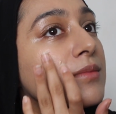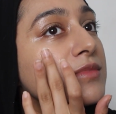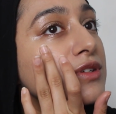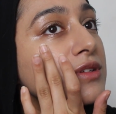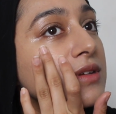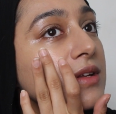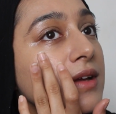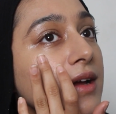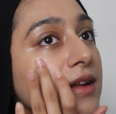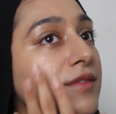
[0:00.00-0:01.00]
I'm just going
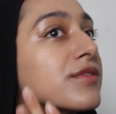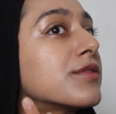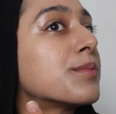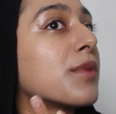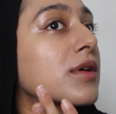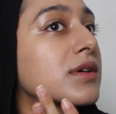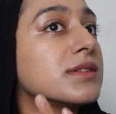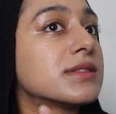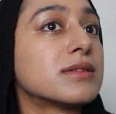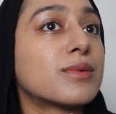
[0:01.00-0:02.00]
to kind of spot
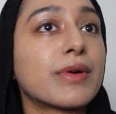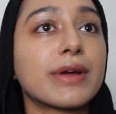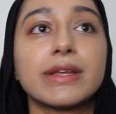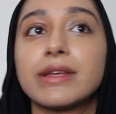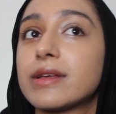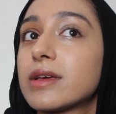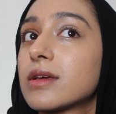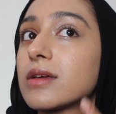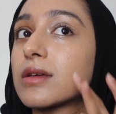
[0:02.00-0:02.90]
conceal where I need it.